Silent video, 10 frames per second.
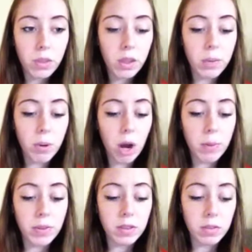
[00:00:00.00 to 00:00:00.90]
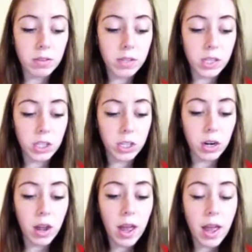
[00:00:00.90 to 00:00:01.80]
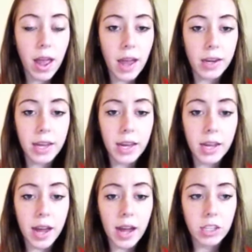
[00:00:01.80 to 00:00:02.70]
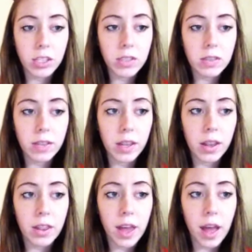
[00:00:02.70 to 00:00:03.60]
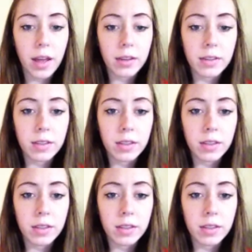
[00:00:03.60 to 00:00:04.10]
He brought up his stuff to the teacher, and he had actually said that